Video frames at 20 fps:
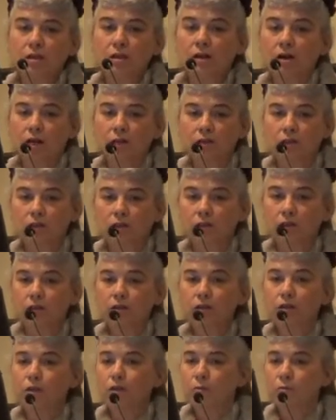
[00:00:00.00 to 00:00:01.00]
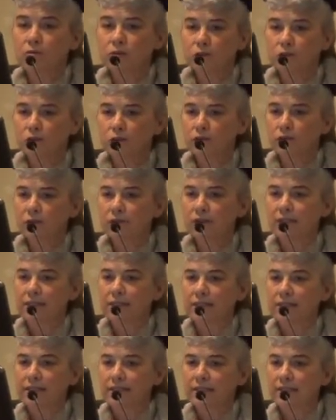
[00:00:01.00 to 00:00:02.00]
and onlooker can observe
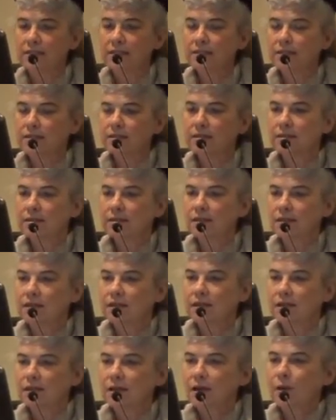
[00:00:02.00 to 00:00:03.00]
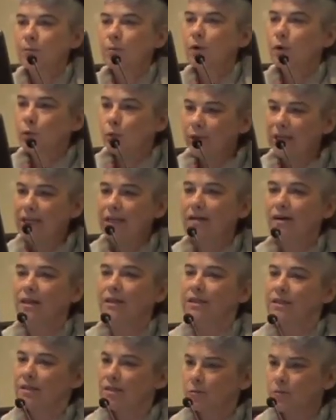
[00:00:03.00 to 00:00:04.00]
and assist, but we
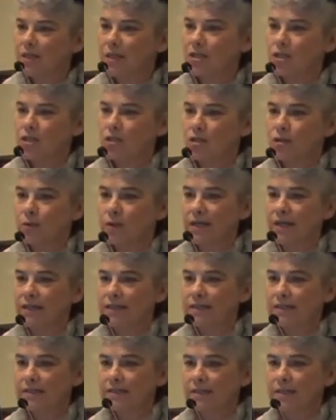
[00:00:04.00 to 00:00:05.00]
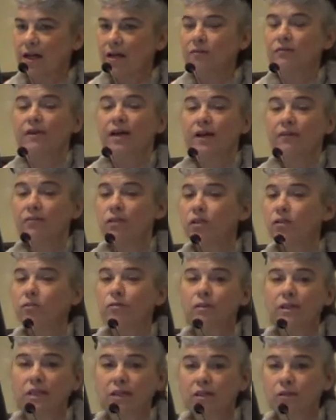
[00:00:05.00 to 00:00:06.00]
on the Dementia Trail itself have a
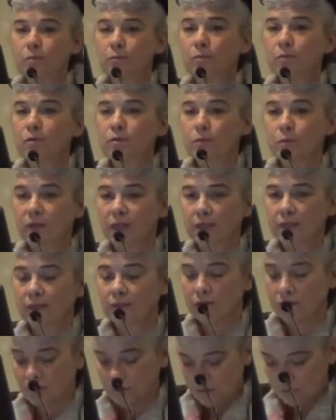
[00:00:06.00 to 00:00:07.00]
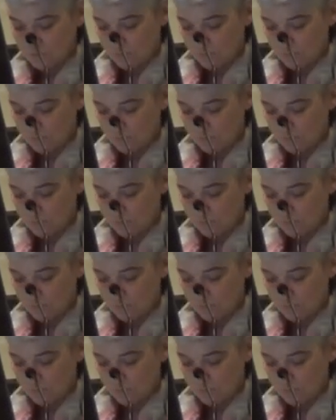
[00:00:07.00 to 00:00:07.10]
unique perspective.